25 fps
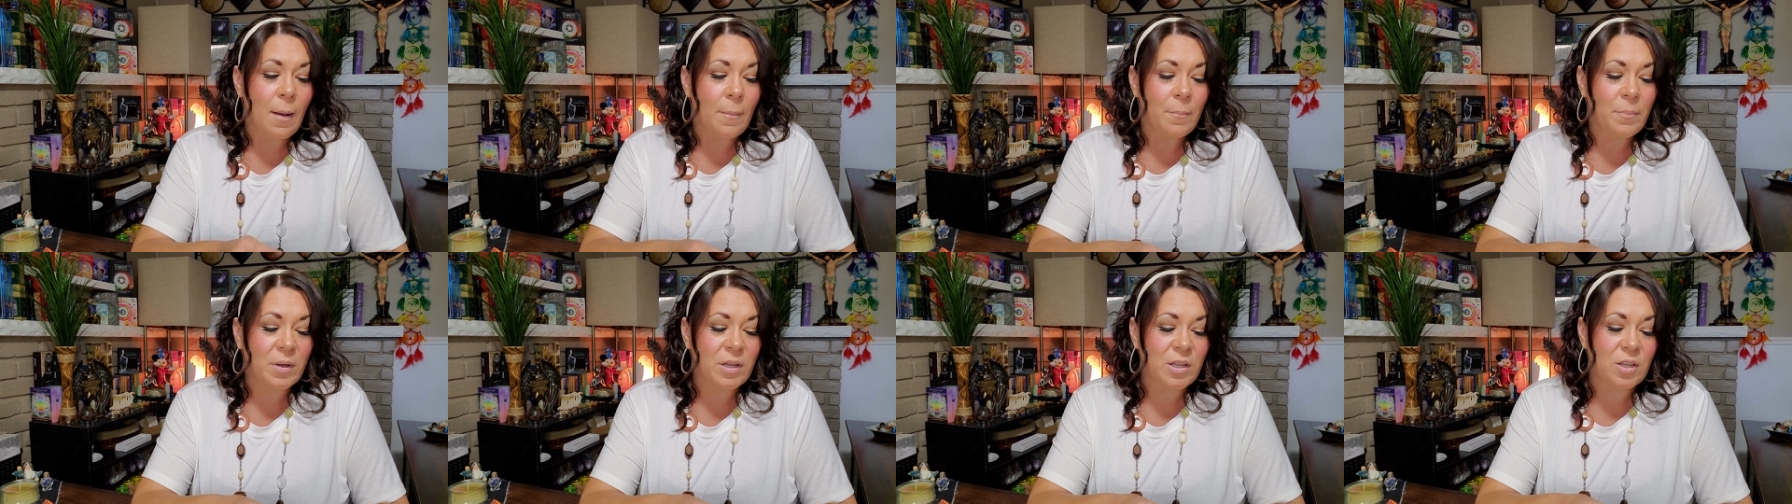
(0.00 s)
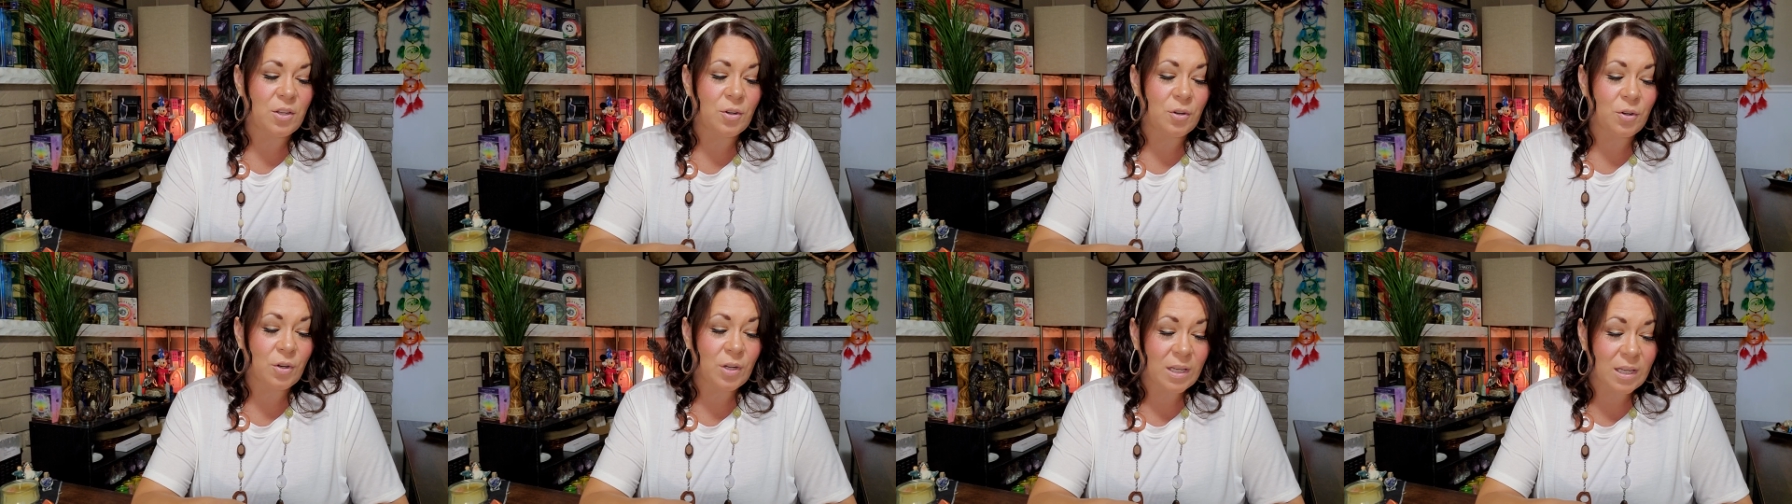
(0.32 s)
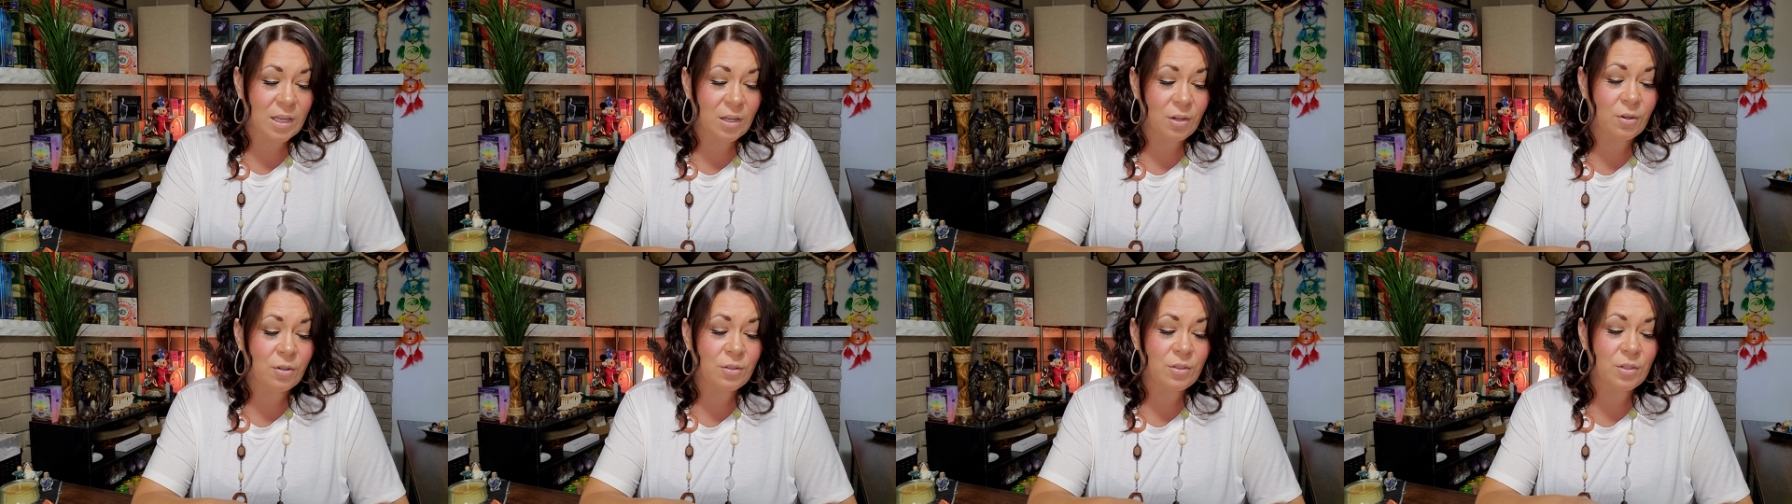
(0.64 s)
but you're
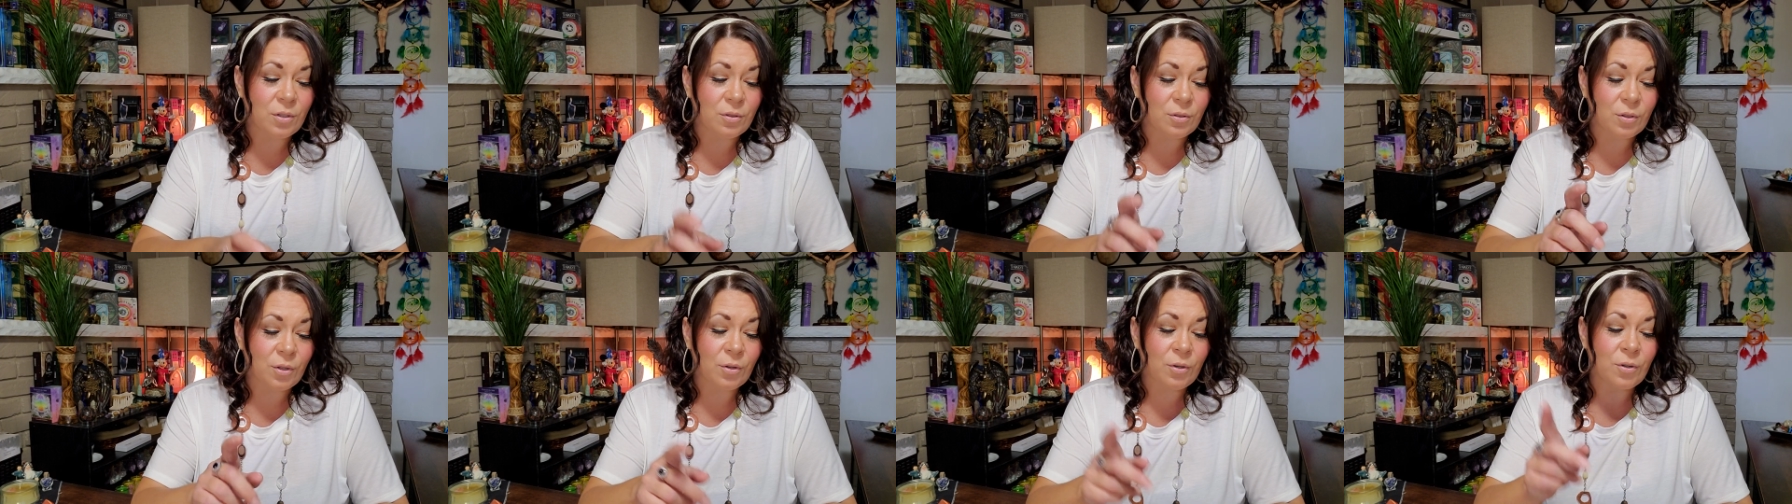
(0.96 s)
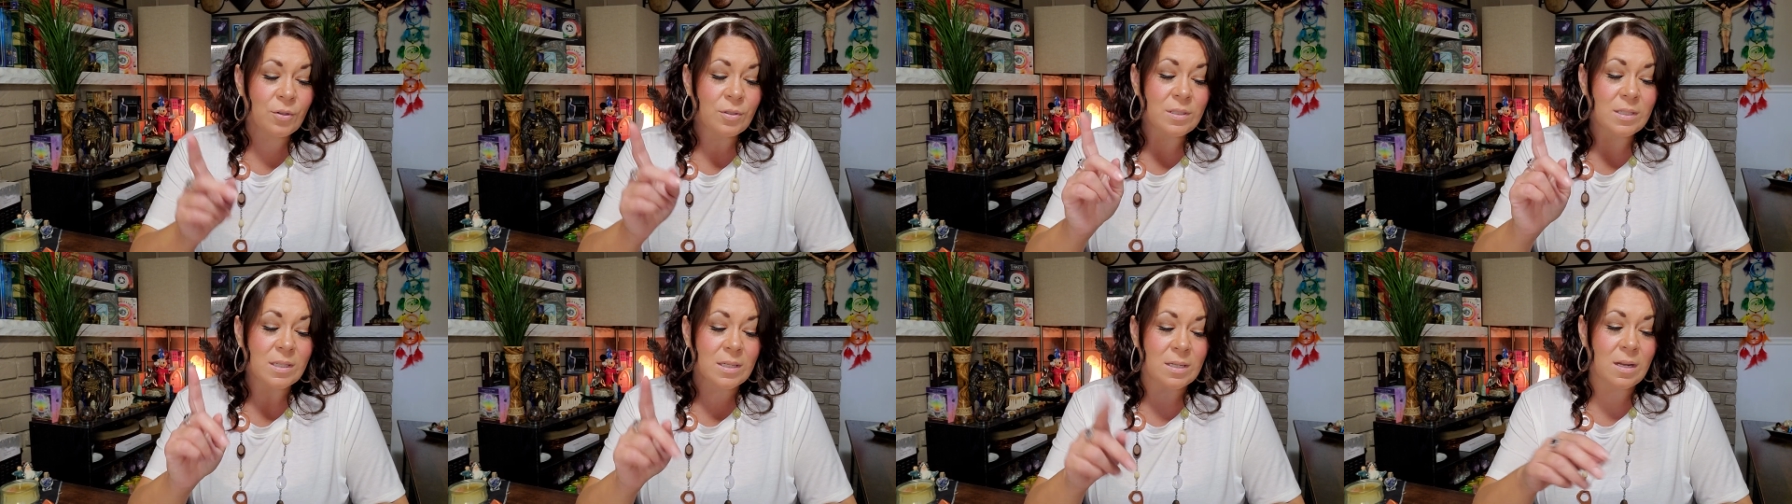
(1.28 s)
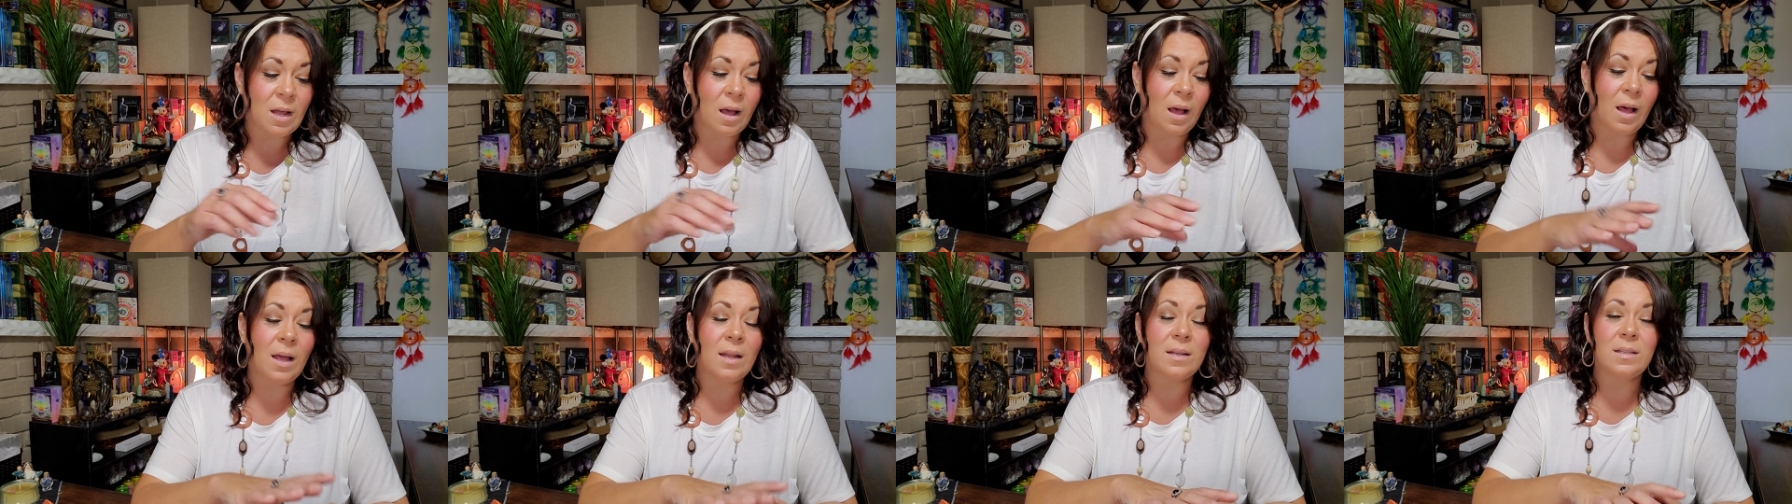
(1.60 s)
here to learn to
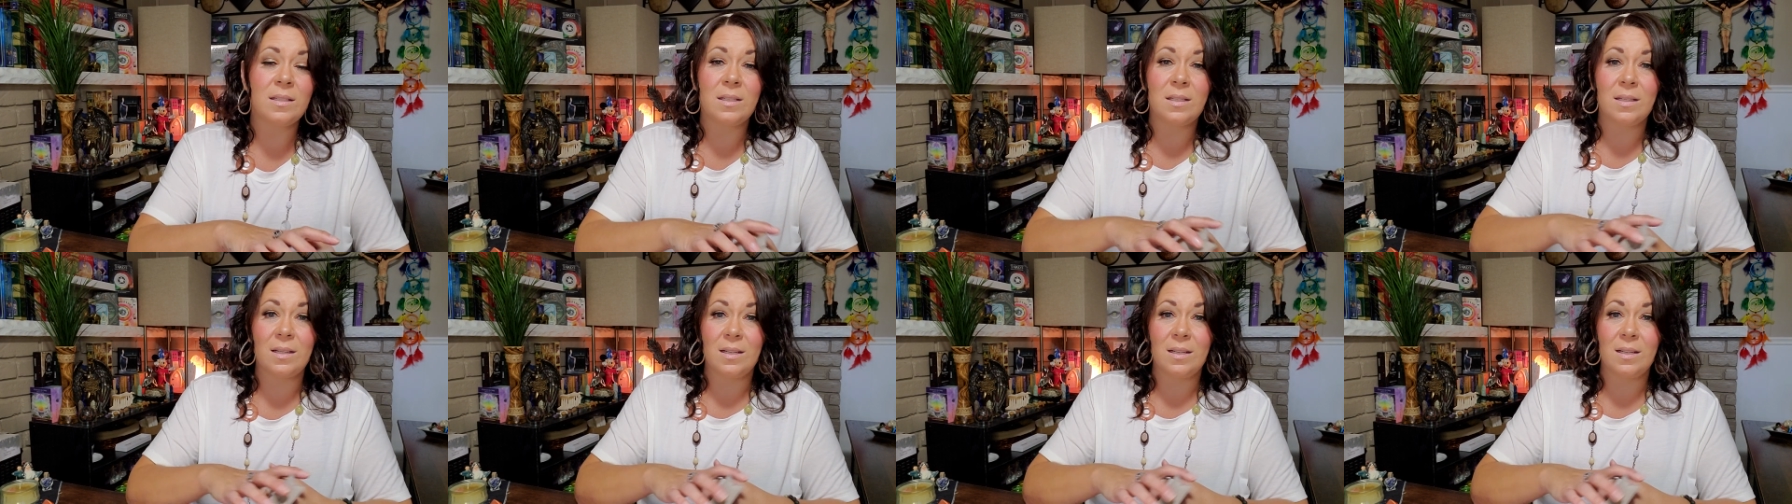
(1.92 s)
not,